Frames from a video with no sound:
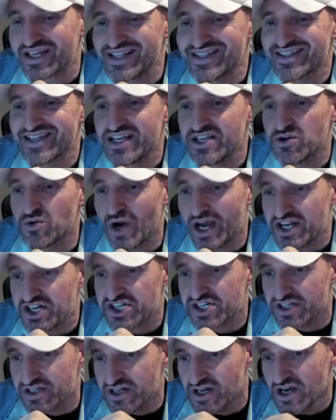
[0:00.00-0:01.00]

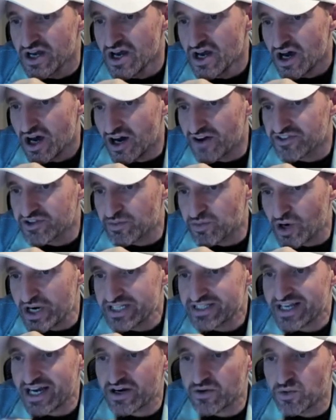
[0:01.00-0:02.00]
Continuation of the
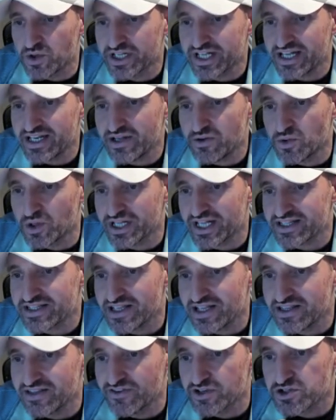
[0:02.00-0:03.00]
breakdown, and we'll get and we'll get
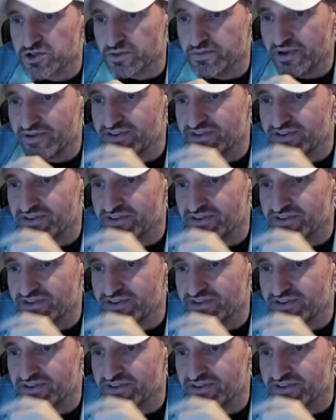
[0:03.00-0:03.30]
to individual